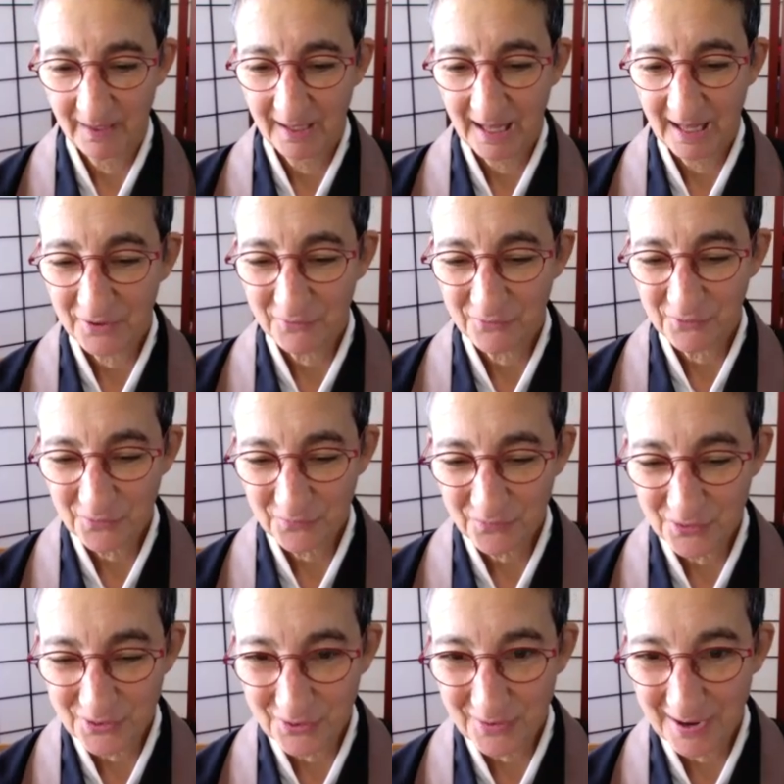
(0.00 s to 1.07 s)
I don't know if
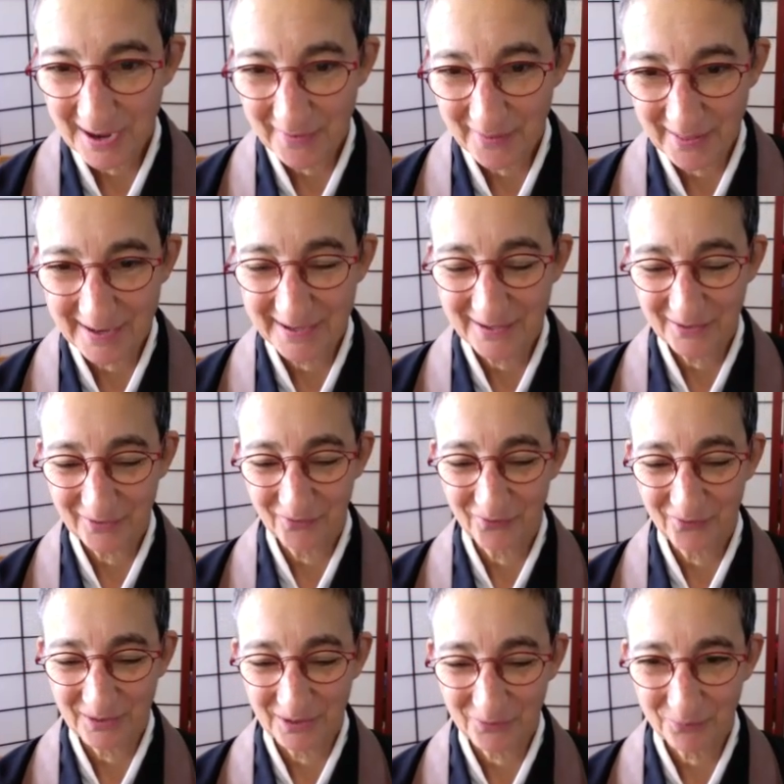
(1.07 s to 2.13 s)
you know how that
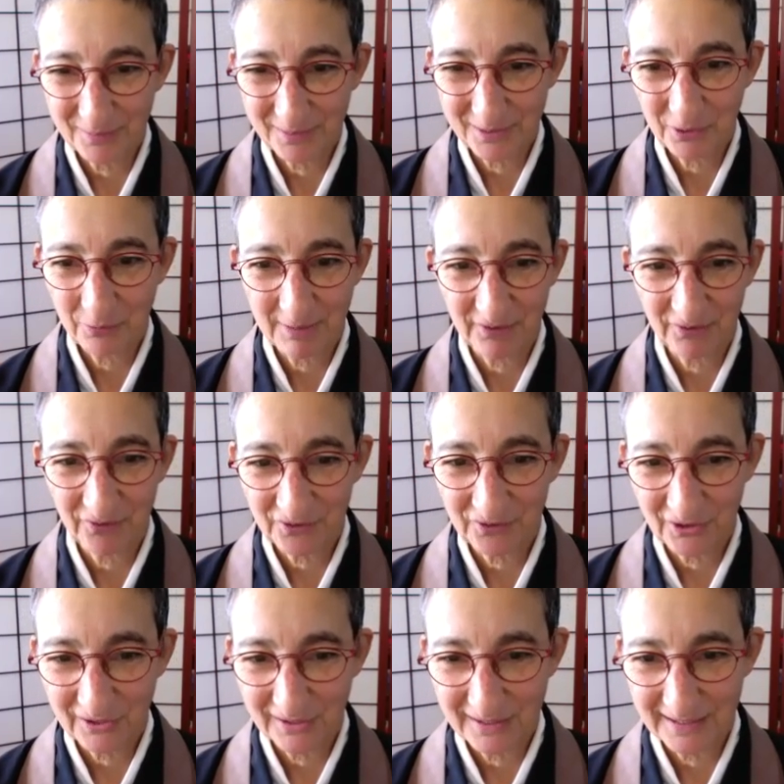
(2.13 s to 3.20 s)
is. It's really quite
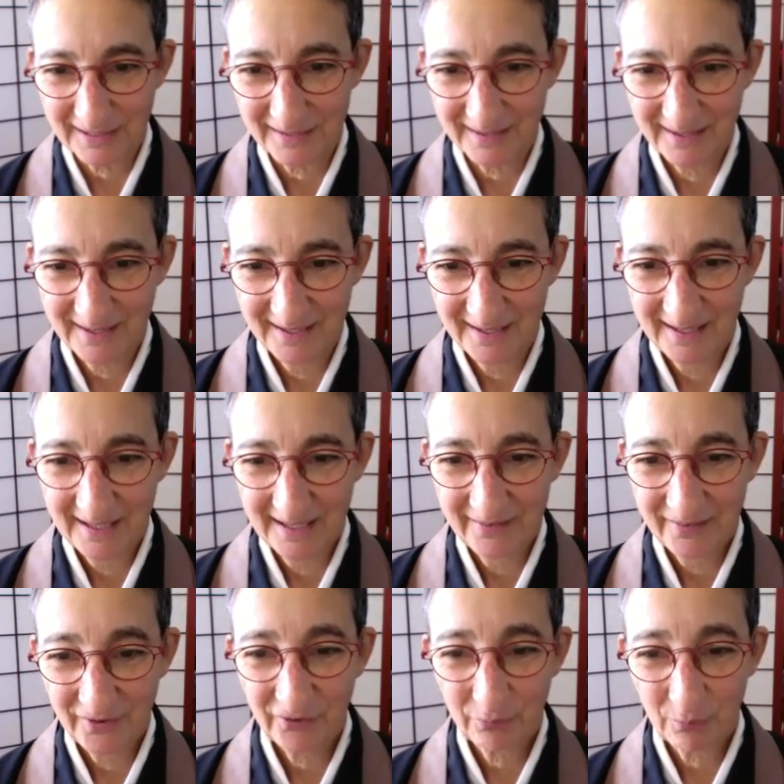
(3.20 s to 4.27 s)
startling.
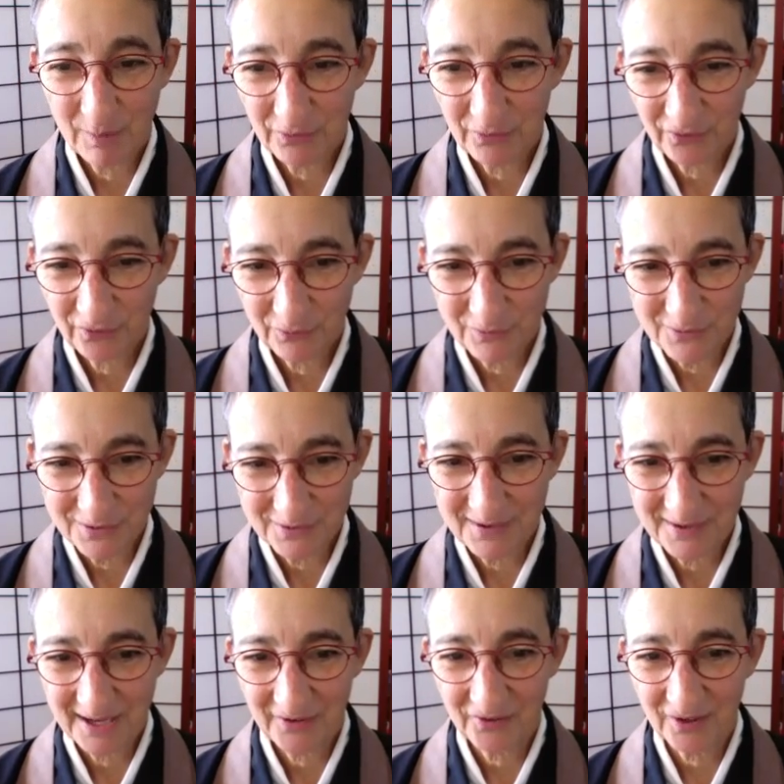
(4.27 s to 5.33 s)
This one student
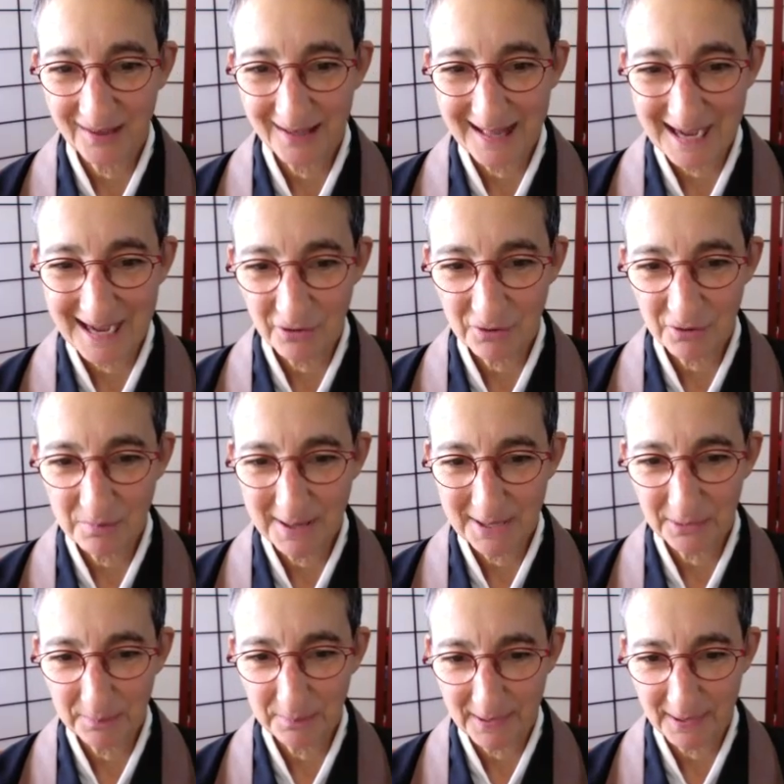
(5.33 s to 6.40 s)
takes a loud
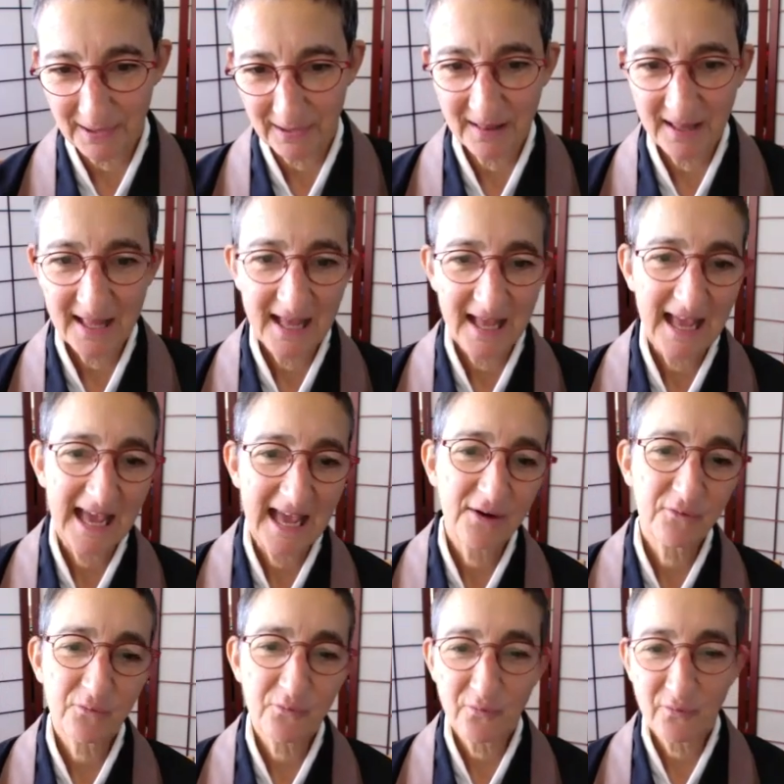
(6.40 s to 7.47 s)
metal bell and
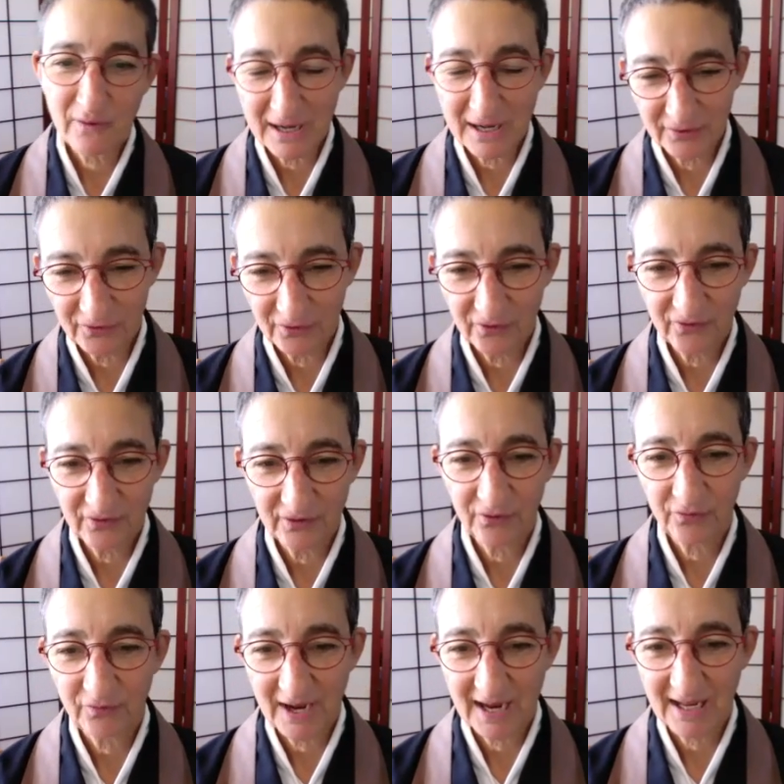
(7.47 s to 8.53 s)
runs as
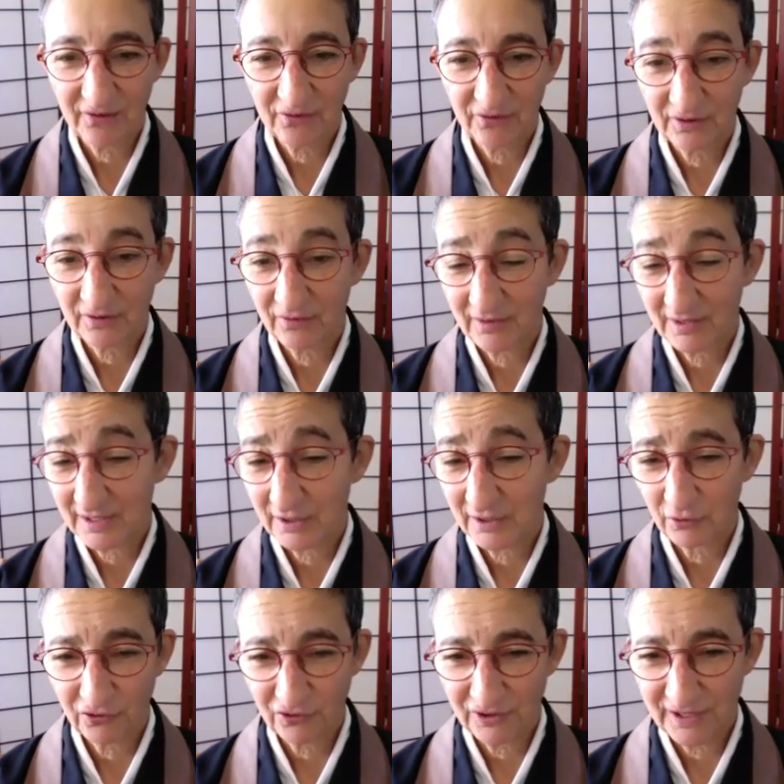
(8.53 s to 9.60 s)
fast as he
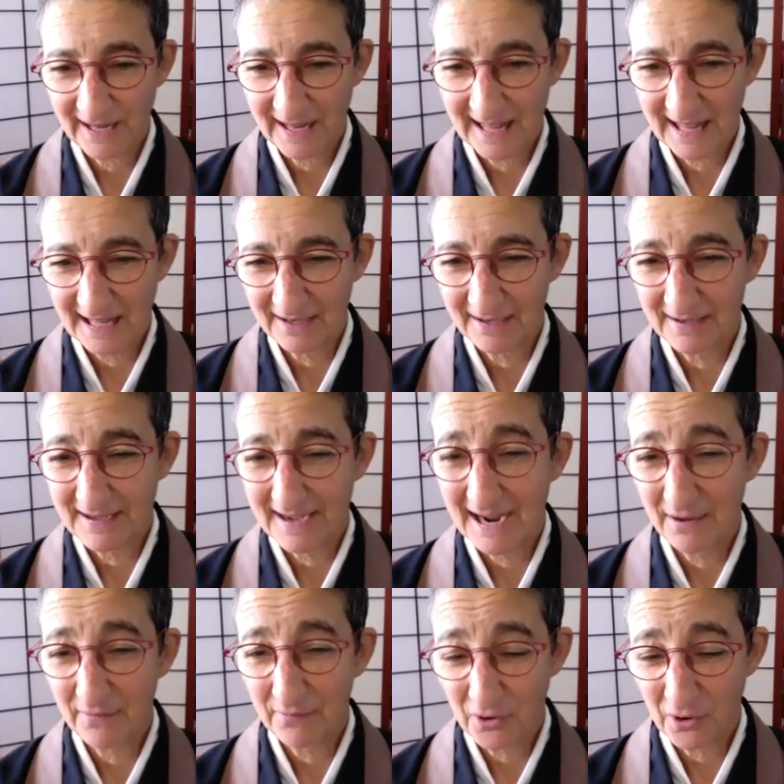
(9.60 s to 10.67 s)
or she can
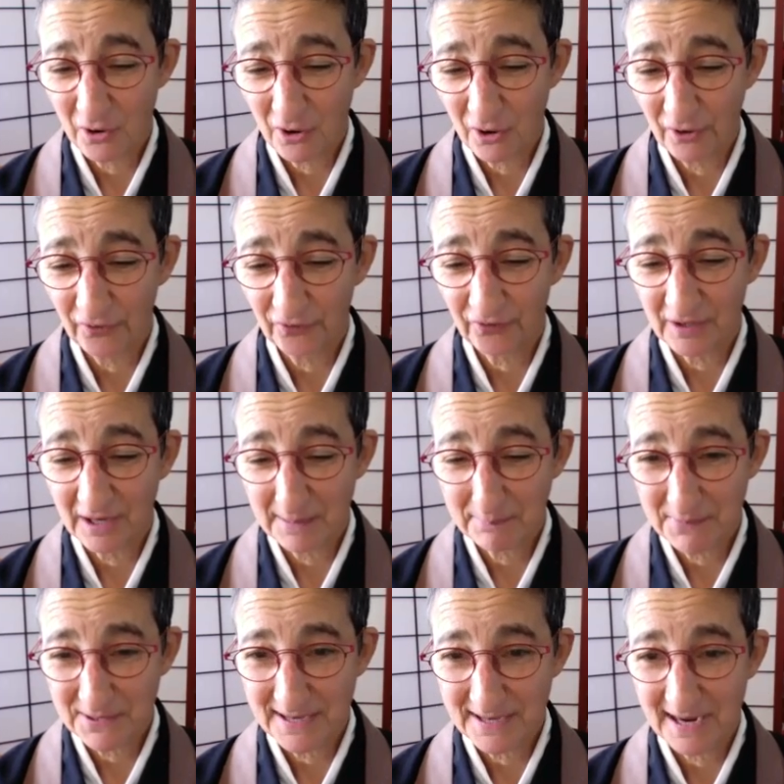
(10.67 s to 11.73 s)
down the halls and up
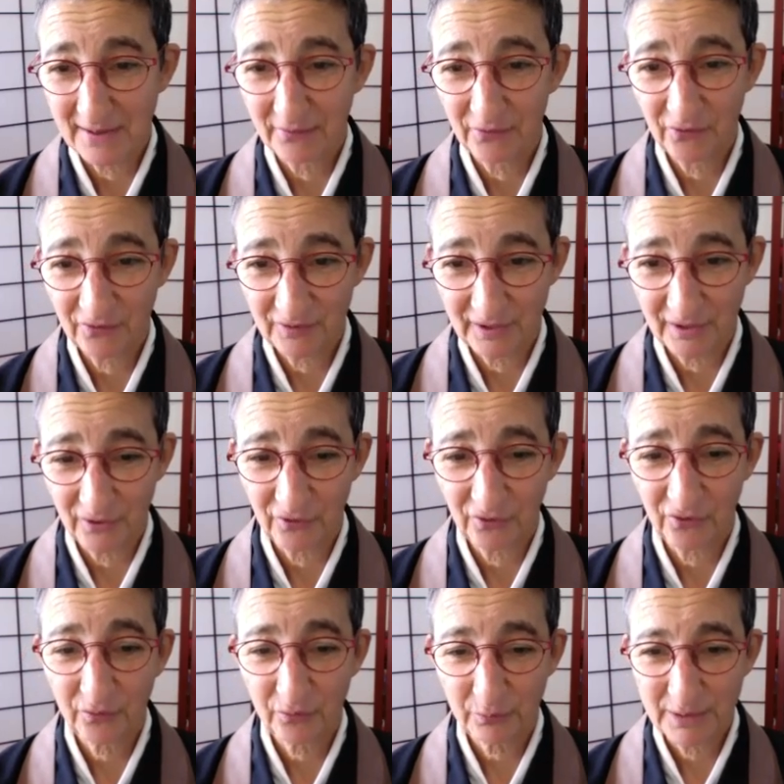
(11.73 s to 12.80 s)
and down the
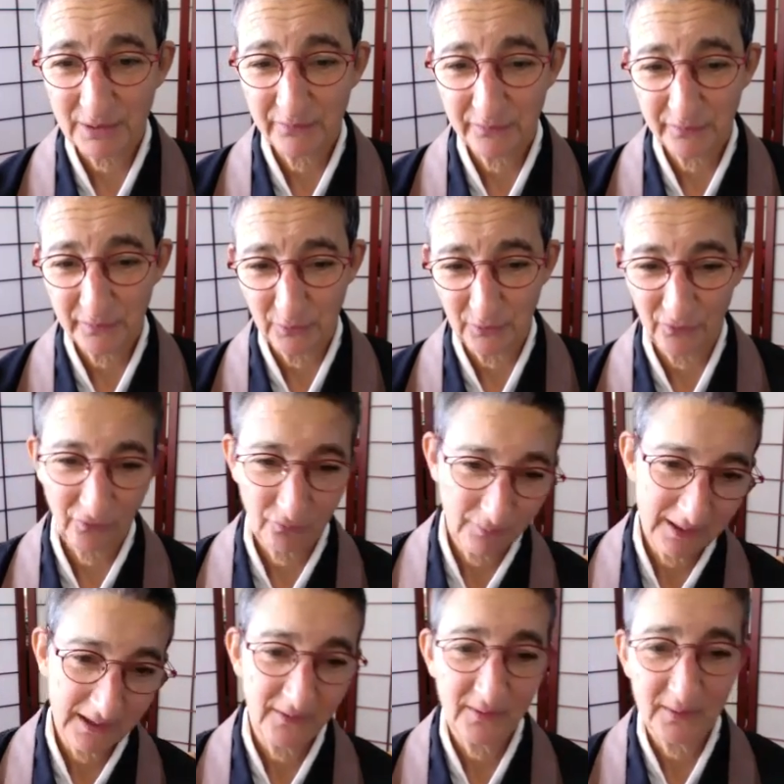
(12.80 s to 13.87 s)
stairs, 3 floors,
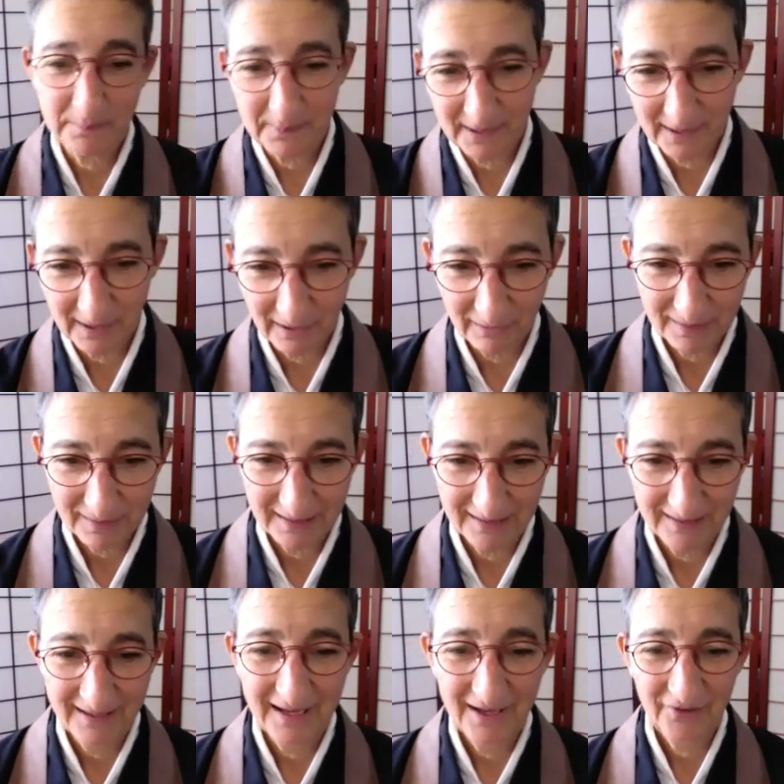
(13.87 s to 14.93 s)
swinging the bell
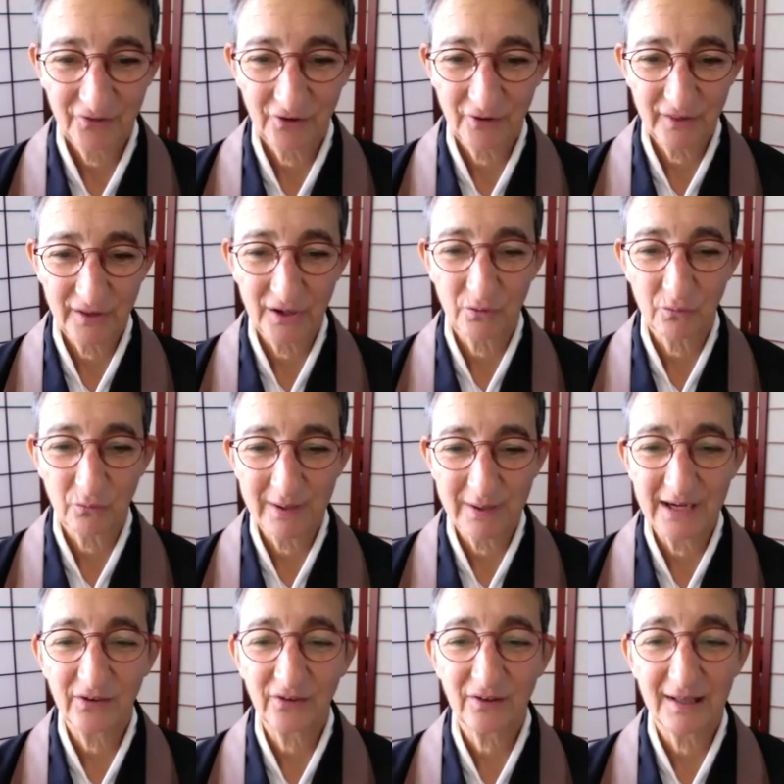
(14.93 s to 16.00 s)
so that it
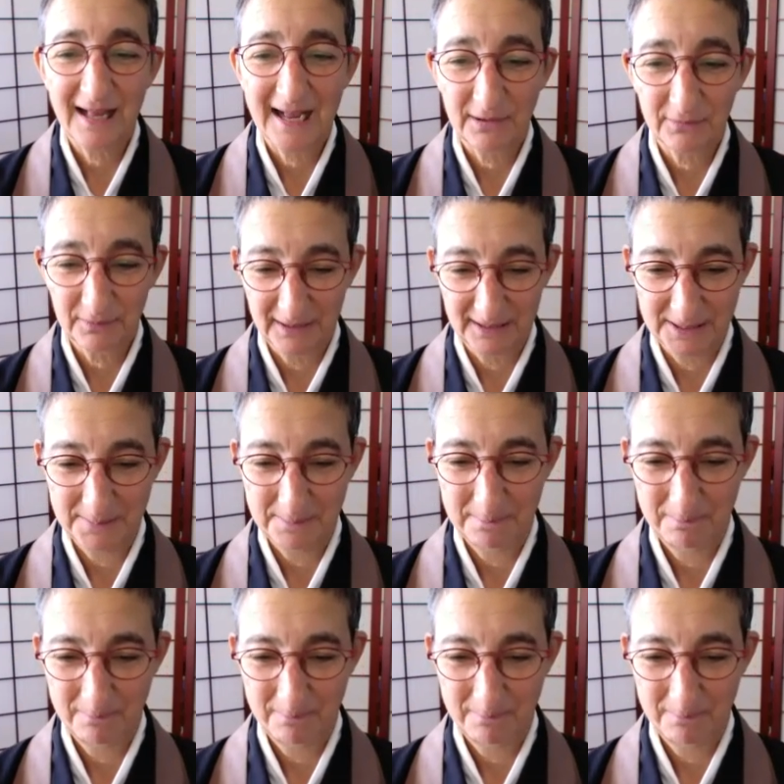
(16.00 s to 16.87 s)
rings loudly.